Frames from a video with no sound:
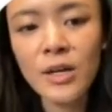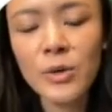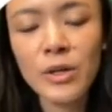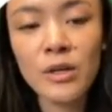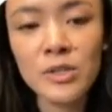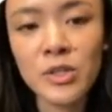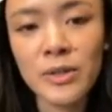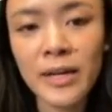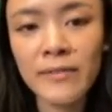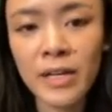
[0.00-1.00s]
You can also
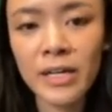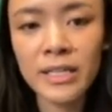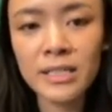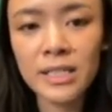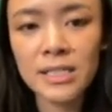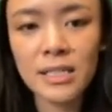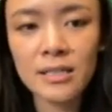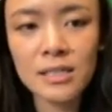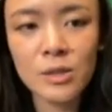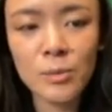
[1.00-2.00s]
create variant
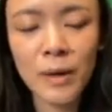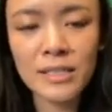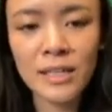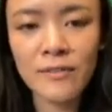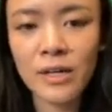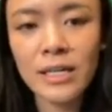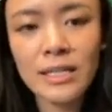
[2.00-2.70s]
listings through Price very